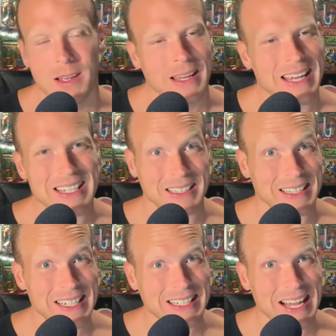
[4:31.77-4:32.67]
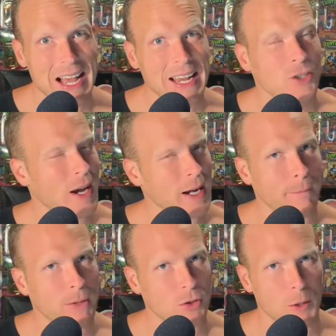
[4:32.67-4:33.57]
He's a lean guy trying to
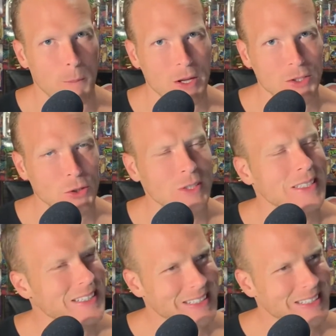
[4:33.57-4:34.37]
build some muscle,